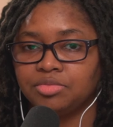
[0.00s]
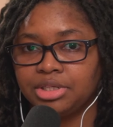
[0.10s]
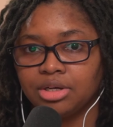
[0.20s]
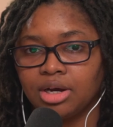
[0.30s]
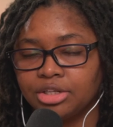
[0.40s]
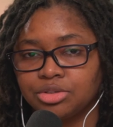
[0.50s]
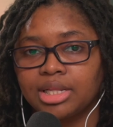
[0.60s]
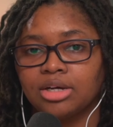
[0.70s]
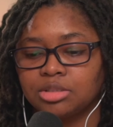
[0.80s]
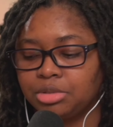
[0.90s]
video,
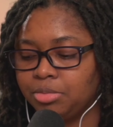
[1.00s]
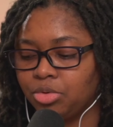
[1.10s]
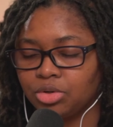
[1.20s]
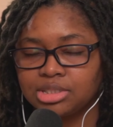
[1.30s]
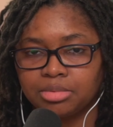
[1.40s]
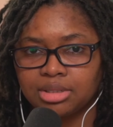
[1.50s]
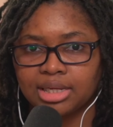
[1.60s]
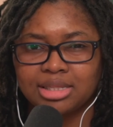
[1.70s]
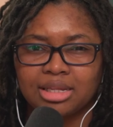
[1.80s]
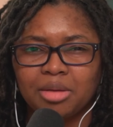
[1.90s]
100,000 people or something like that.